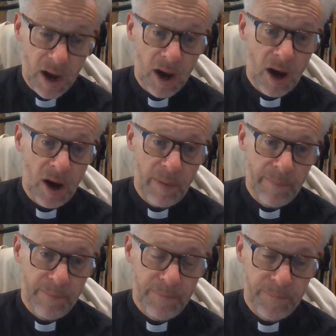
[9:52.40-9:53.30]
are
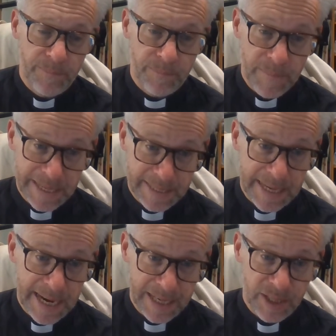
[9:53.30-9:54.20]

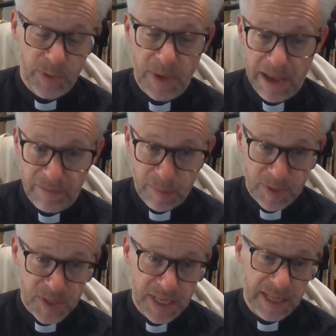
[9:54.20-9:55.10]
maintained, that we have
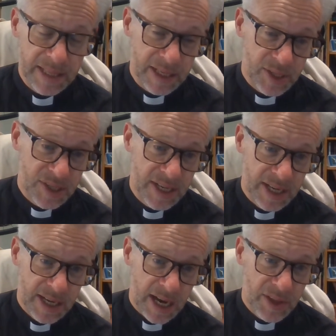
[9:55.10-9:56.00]
liberty,
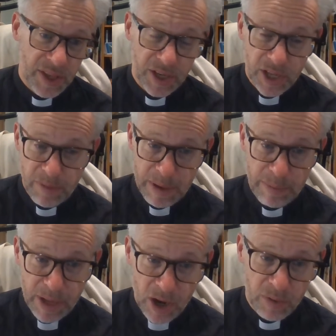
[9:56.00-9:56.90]
and that
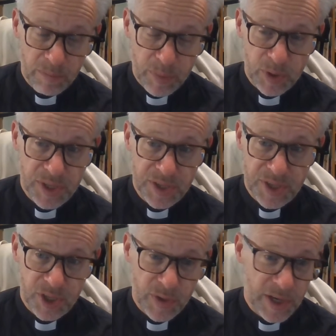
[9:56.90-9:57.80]
people aren't put in
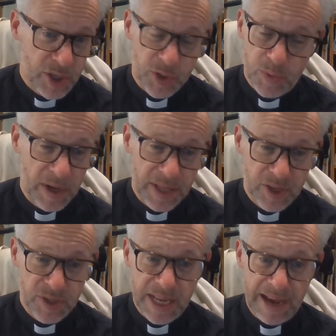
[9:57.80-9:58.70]
situations where they
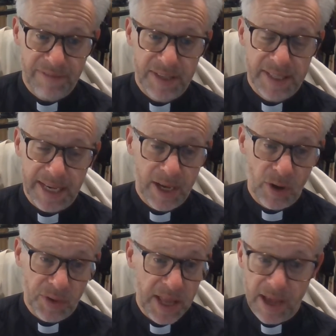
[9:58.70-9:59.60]
just have to take
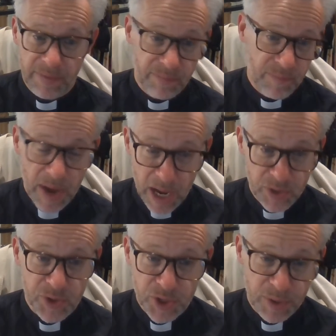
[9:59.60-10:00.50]
on
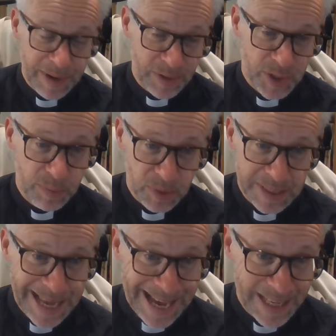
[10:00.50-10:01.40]
unsurmountable
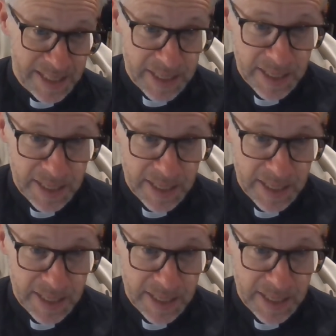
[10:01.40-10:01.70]
debt.